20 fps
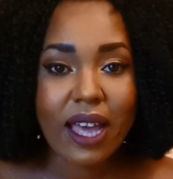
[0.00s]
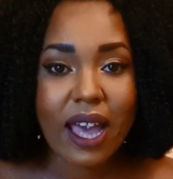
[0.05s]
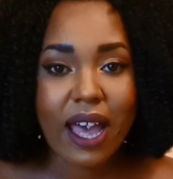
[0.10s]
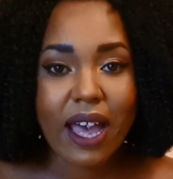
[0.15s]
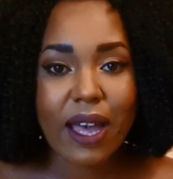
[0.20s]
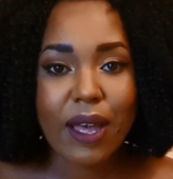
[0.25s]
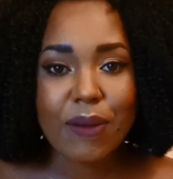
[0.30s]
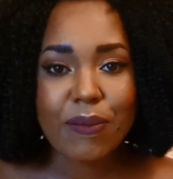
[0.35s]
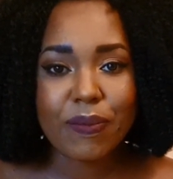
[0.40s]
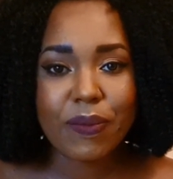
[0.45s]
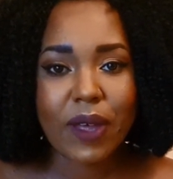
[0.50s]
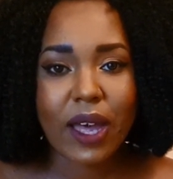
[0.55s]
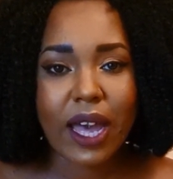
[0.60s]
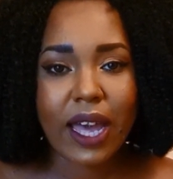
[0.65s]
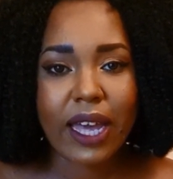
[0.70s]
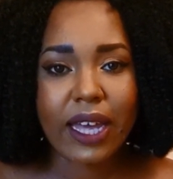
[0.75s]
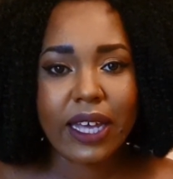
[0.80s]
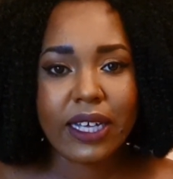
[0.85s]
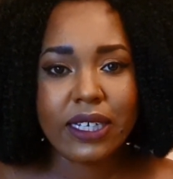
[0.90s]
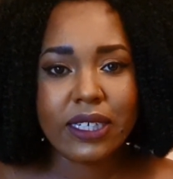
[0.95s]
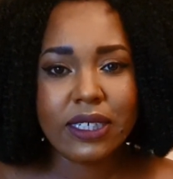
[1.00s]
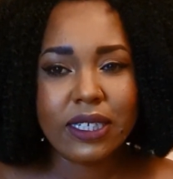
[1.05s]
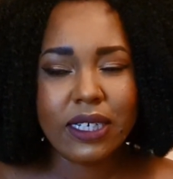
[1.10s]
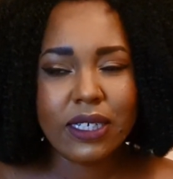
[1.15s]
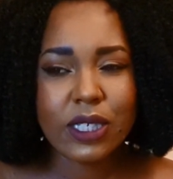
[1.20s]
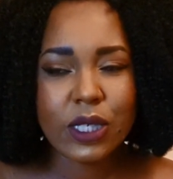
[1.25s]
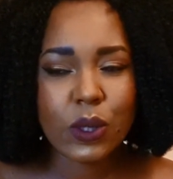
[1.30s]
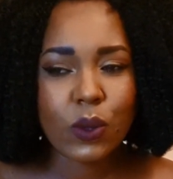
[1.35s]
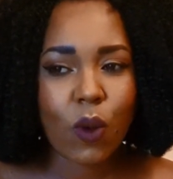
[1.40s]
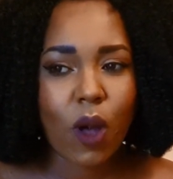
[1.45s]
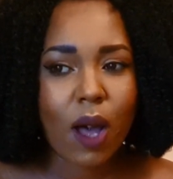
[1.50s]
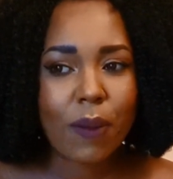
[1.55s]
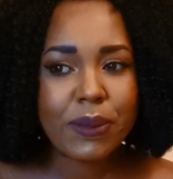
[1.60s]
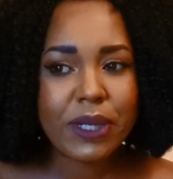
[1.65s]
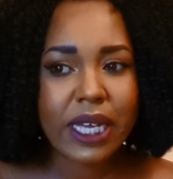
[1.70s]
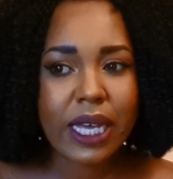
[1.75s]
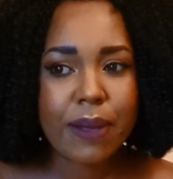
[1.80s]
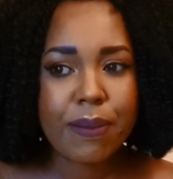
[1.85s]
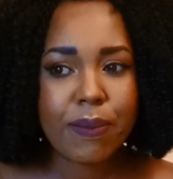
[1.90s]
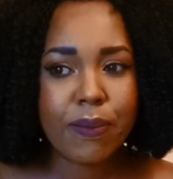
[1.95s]
I swabbed
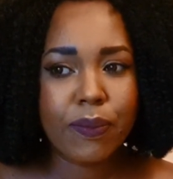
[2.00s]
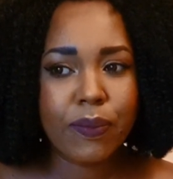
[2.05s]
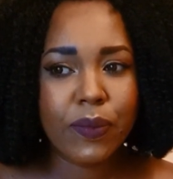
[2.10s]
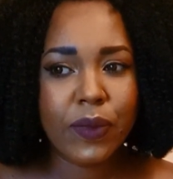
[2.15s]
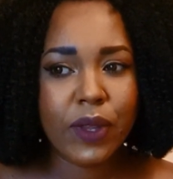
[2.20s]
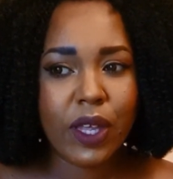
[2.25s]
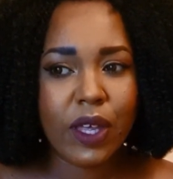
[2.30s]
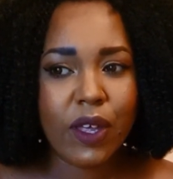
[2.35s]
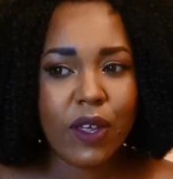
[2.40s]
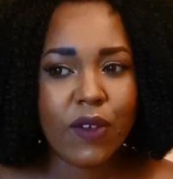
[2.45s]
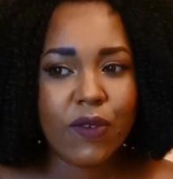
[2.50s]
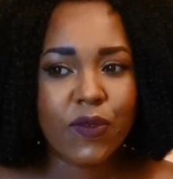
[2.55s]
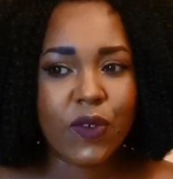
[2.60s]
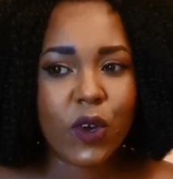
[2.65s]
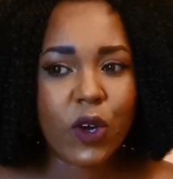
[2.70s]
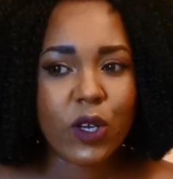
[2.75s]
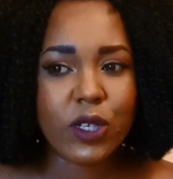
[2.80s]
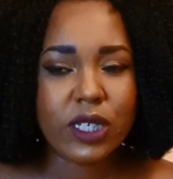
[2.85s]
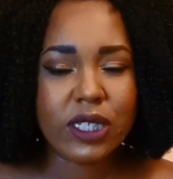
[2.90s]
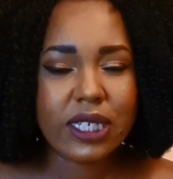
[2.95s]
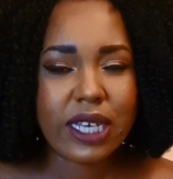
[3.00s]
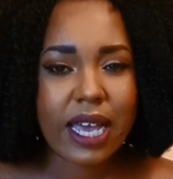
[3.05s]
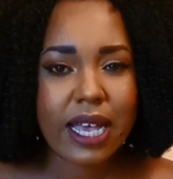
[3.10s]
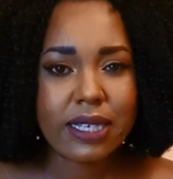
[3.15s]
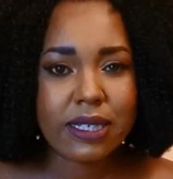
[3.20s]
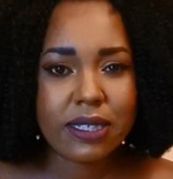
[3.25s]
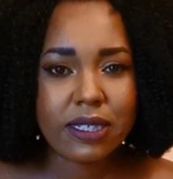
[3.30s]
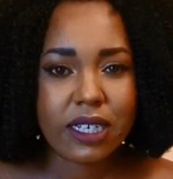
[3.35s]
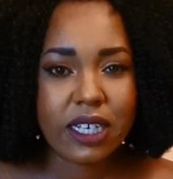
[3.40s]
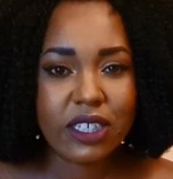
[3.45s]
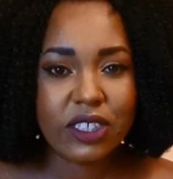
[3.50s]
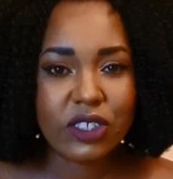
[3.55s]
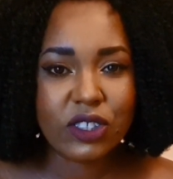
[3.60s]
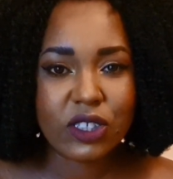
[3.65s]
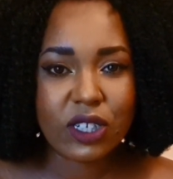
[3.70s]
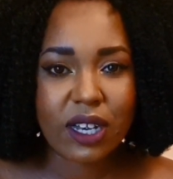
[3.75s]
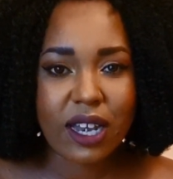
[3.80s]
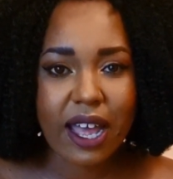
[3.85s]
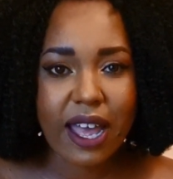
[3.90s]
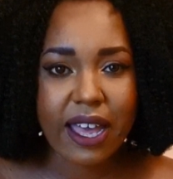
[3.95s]
him for the test in
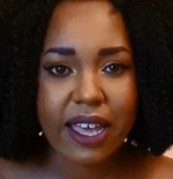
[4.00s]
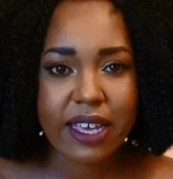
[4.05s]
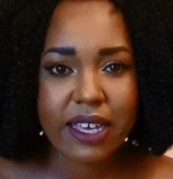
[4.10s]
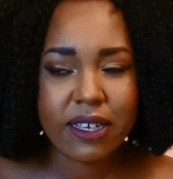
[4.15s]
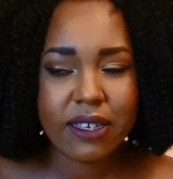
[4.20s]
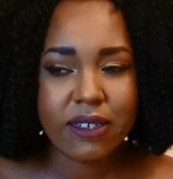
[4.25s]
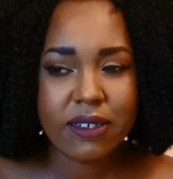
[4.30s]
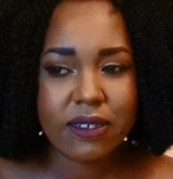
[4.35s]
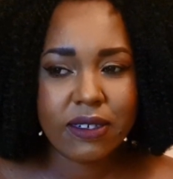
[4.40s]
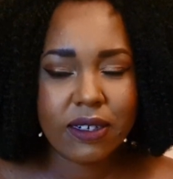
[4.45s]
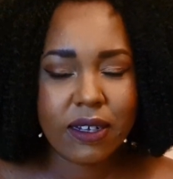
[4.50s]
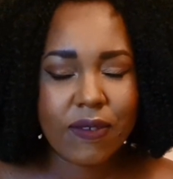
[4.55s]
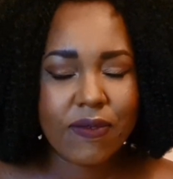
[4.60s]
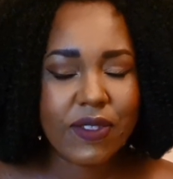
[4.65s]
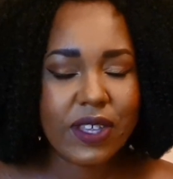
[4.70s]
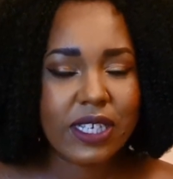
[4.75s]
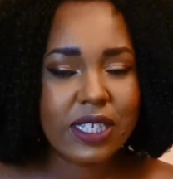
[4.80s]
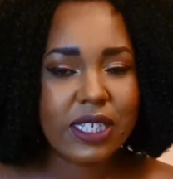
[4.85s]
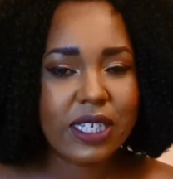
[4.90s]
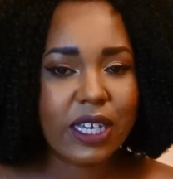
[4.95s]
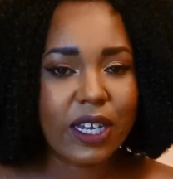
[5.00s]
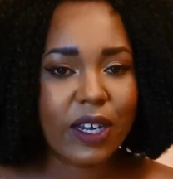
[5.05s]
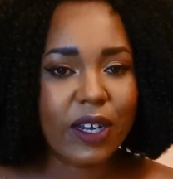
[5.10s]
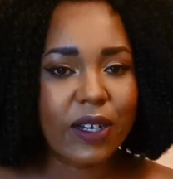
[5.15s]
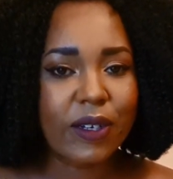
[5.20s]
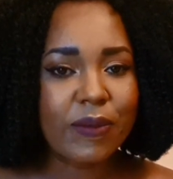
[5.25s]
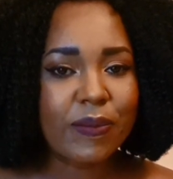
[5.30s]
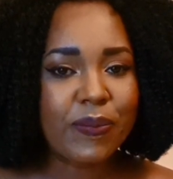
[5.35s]
July of this year